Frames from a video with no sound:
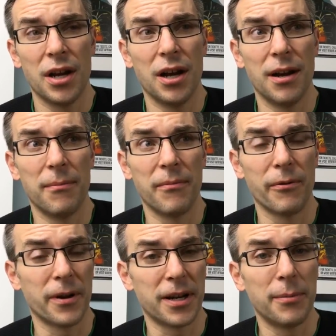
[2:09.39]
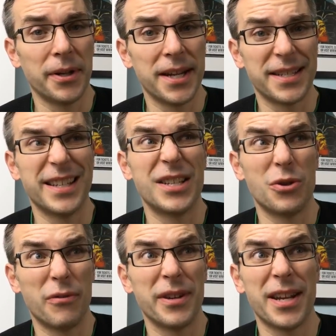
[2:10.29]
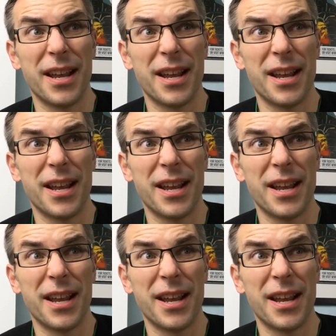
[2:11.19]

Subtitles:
for a couple days, and then dove in